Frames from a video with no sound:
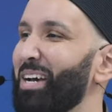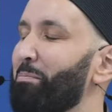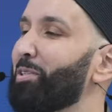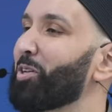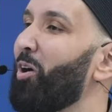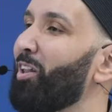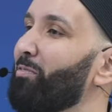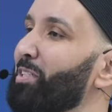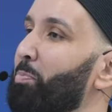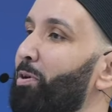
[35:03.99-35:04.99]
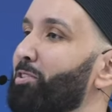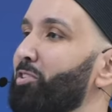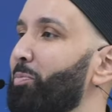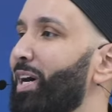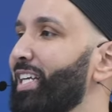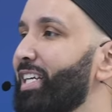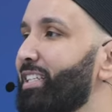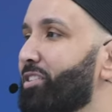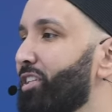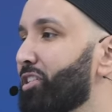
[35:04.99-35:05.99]
Puts all of his personal money
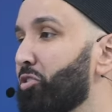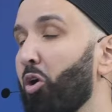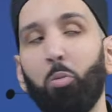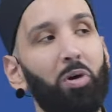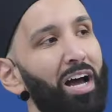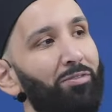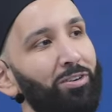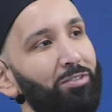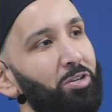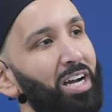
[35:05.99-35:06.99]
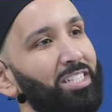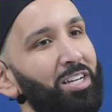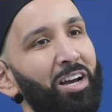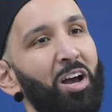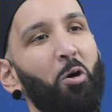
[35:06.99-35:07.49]
into this noble effort of trying to